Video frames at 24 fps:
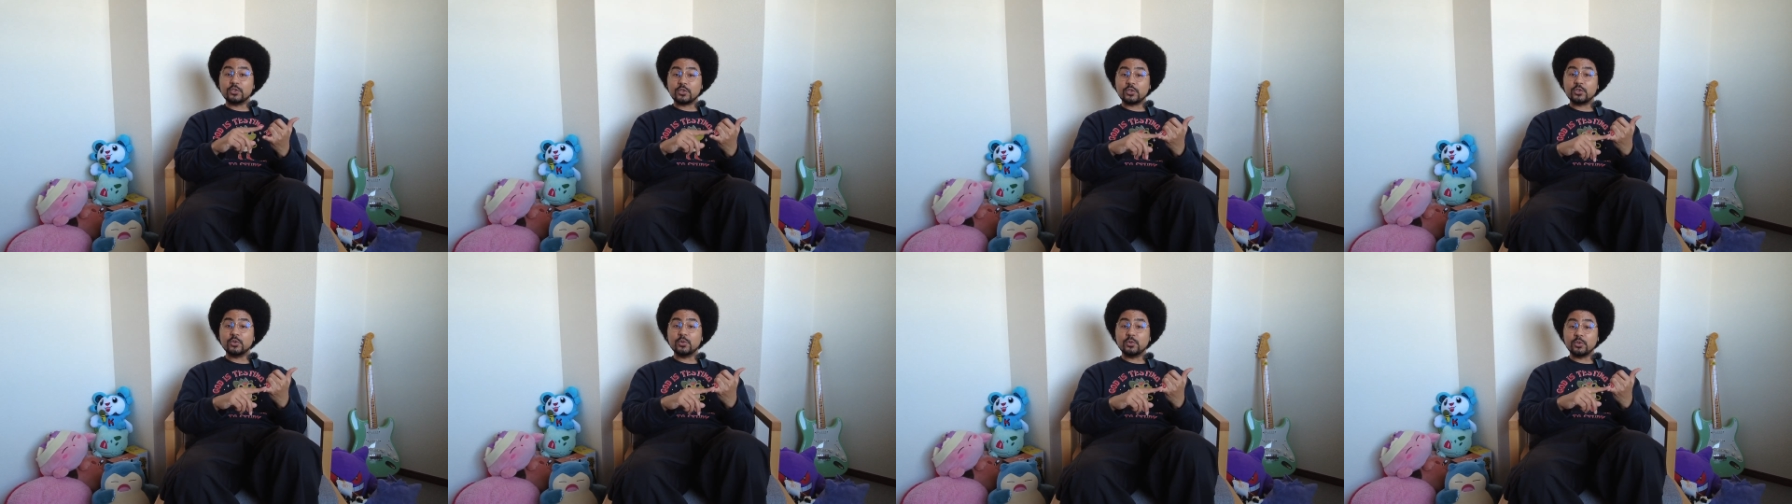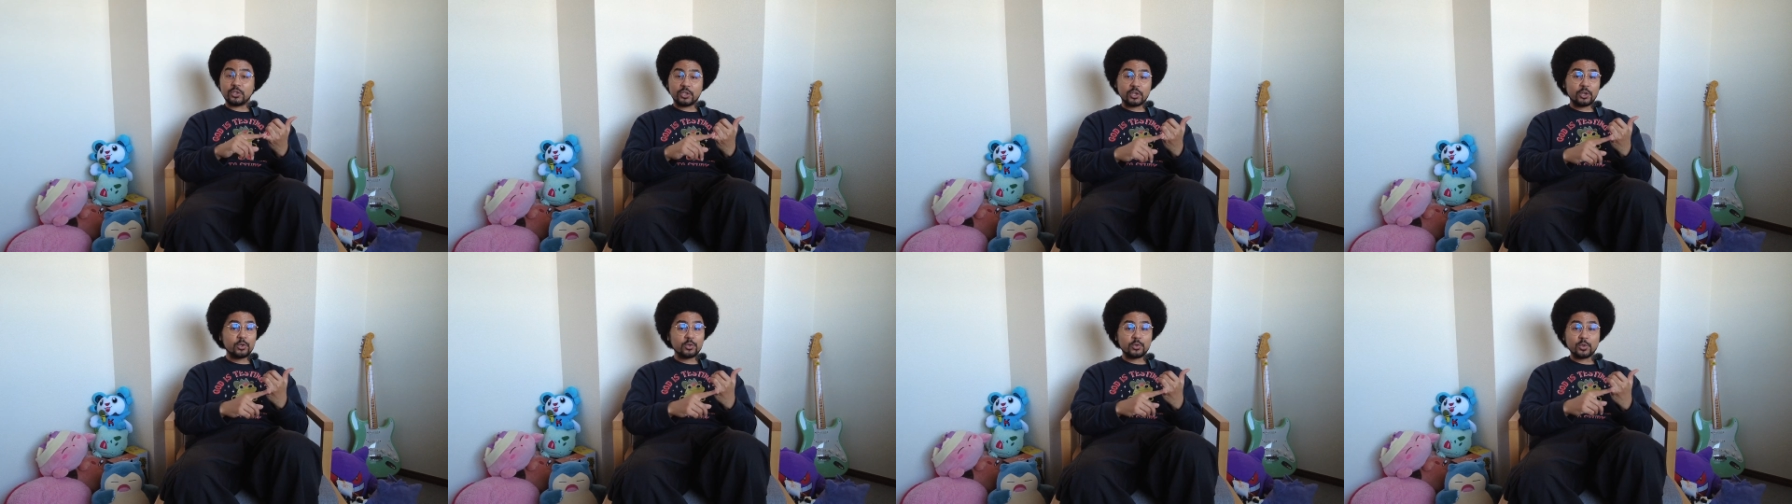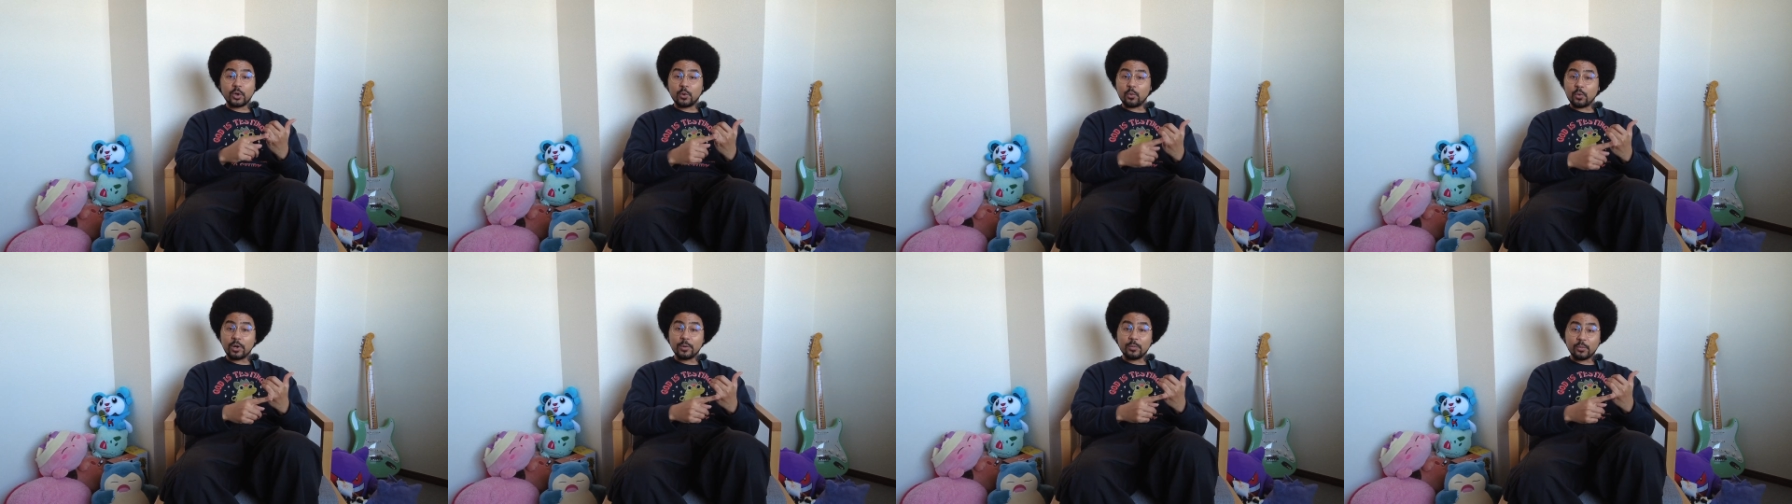to Kyoto
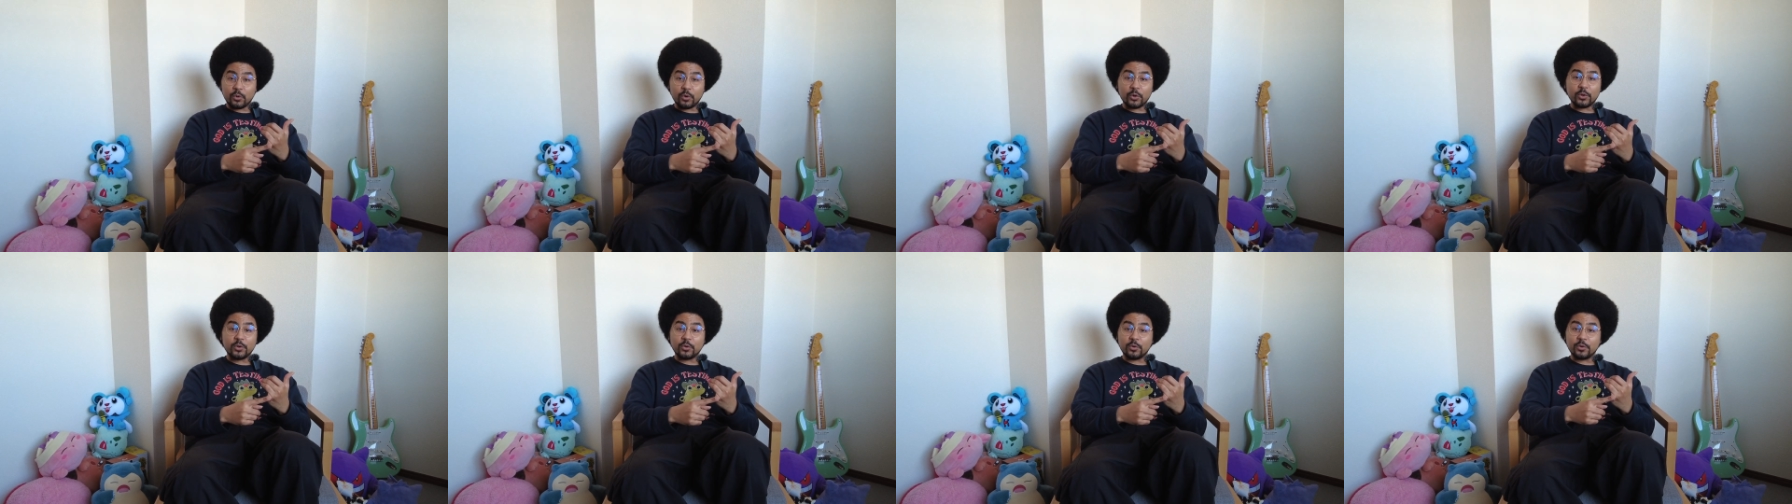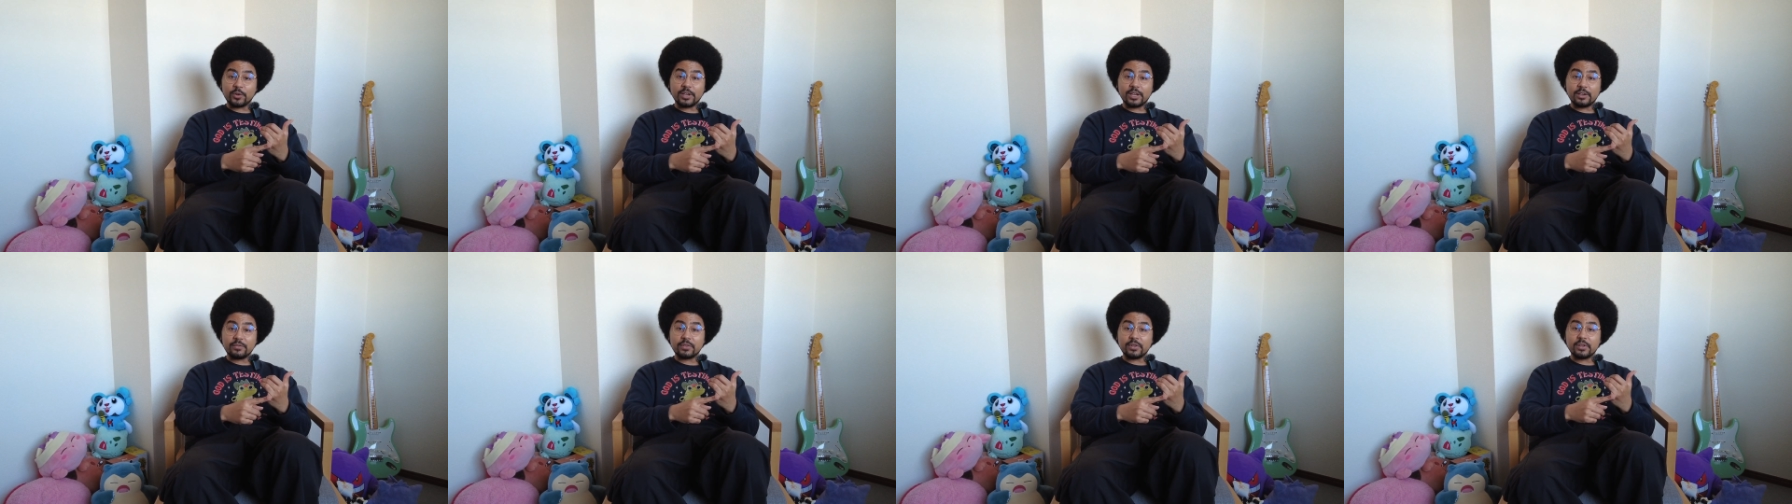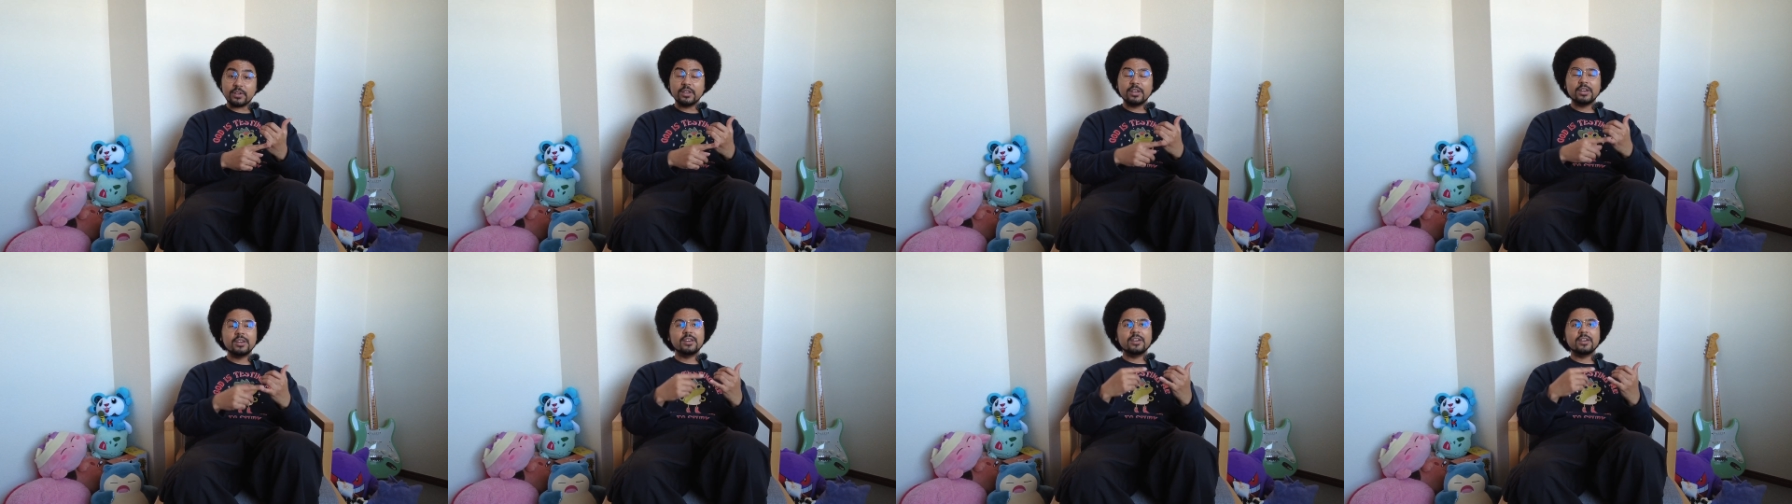at one point or another,